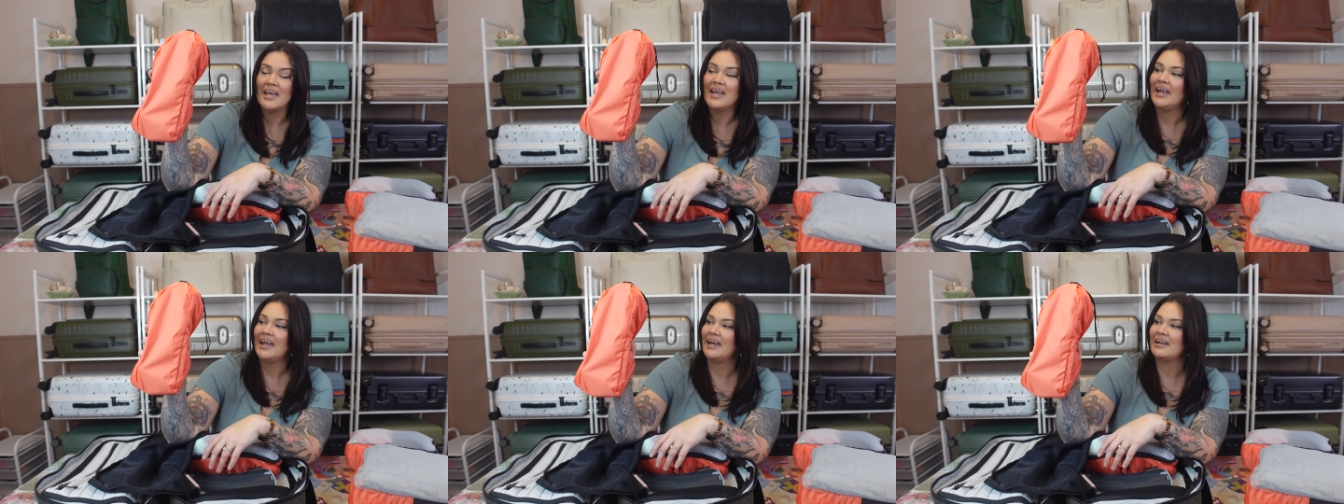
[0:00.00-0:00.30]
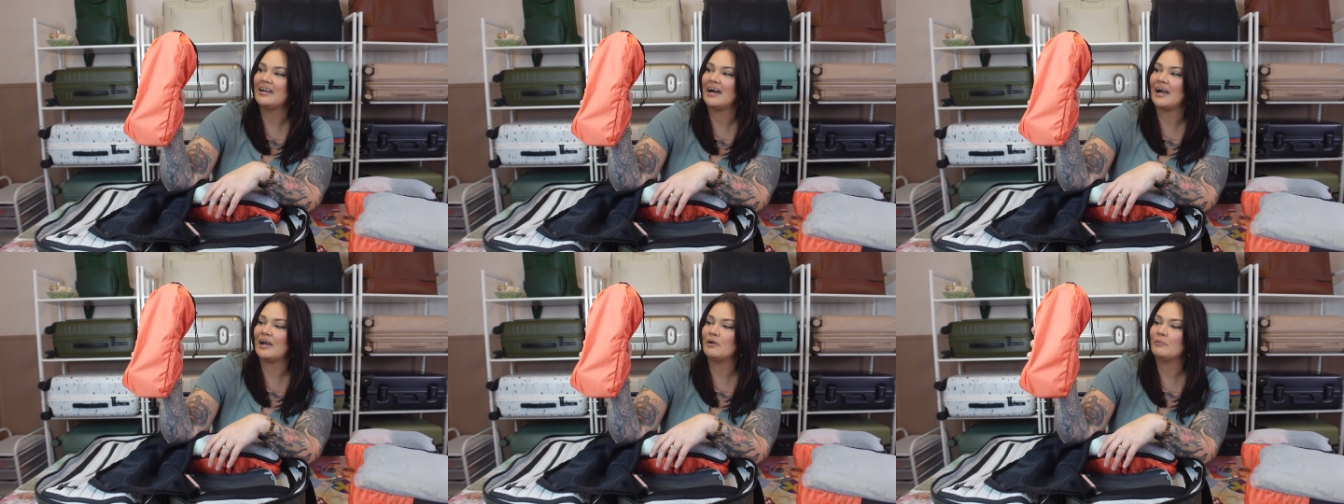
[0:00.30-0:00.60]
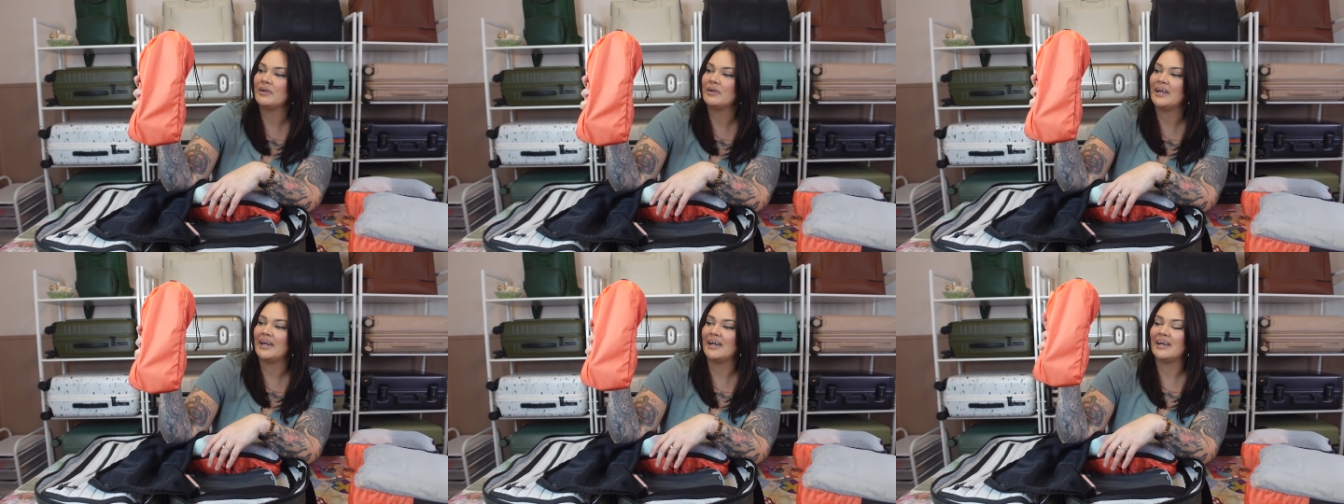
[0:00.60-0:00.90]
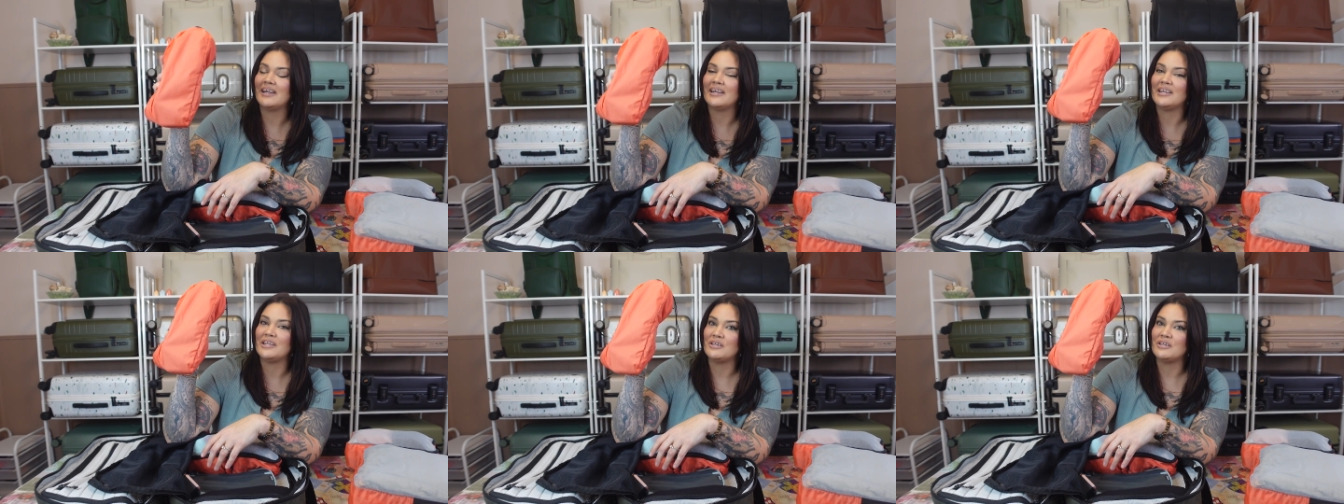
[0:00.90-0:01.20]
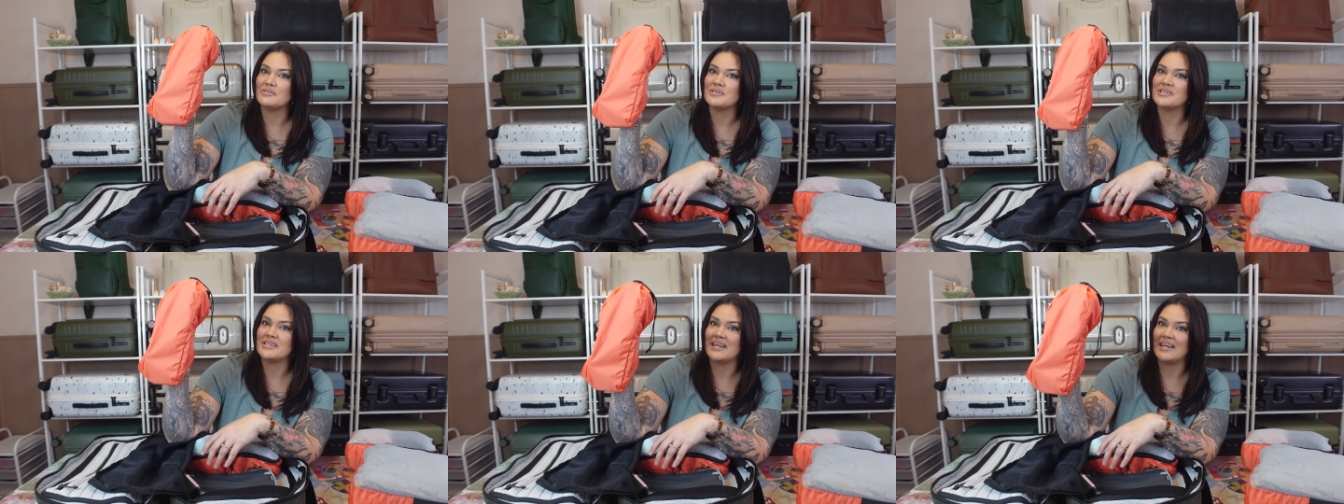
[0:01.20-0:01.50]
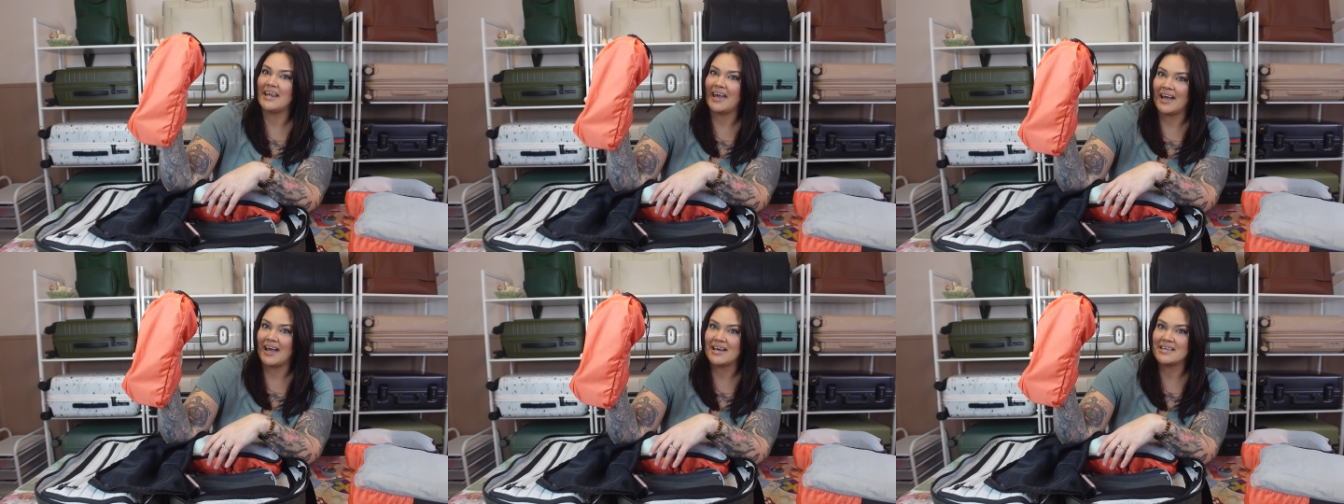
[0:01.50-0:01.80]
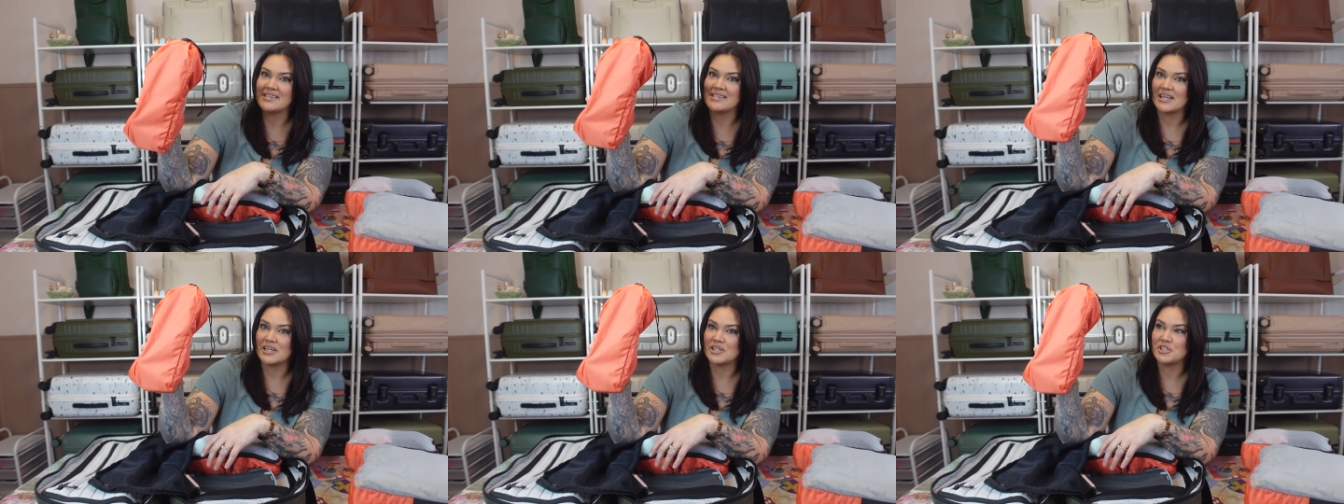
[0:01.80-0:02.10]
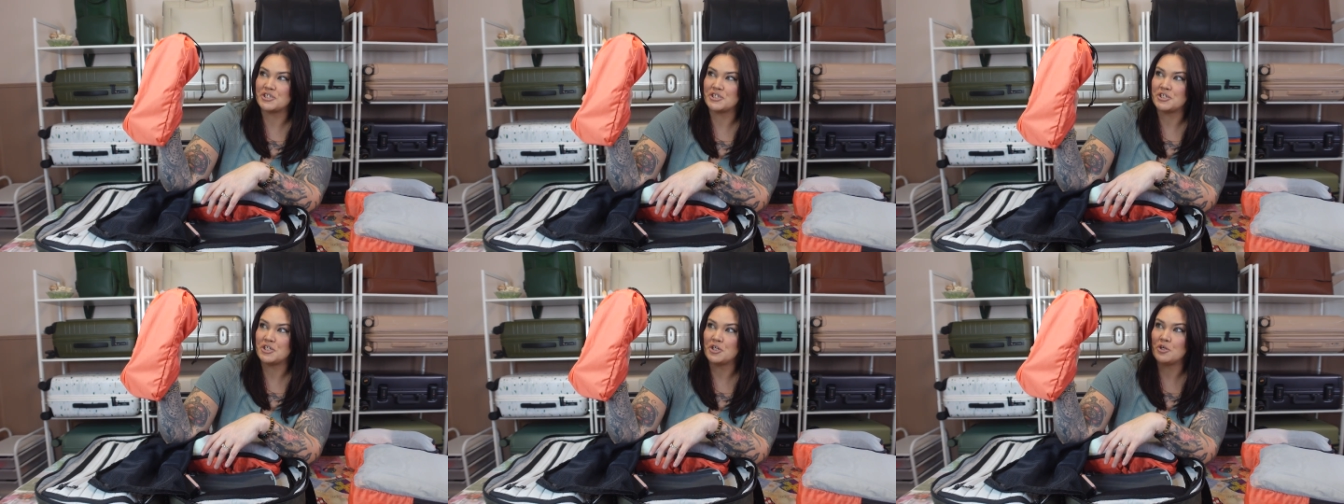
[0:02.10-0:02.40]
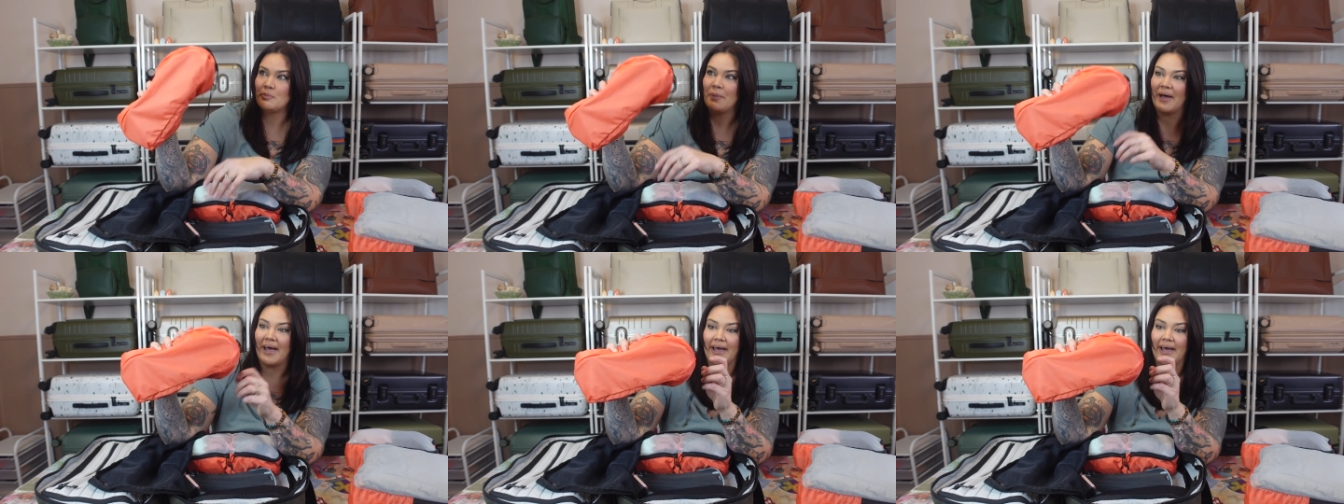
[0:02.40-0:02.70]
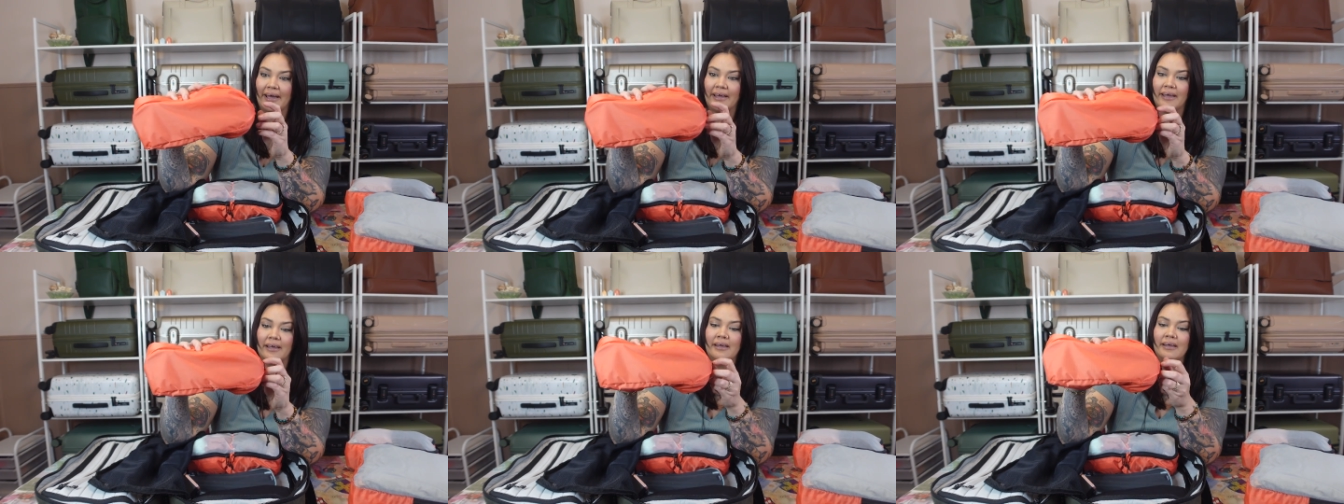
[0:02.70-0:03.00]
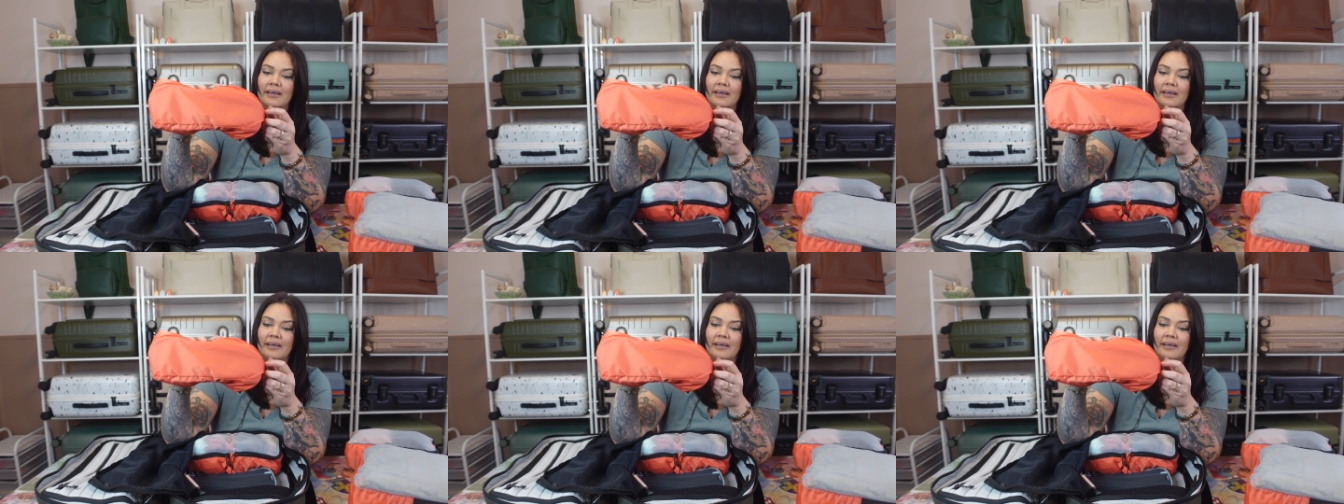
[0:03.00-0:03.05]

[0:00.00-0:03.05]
and I went ahead and used it as a shoe bag.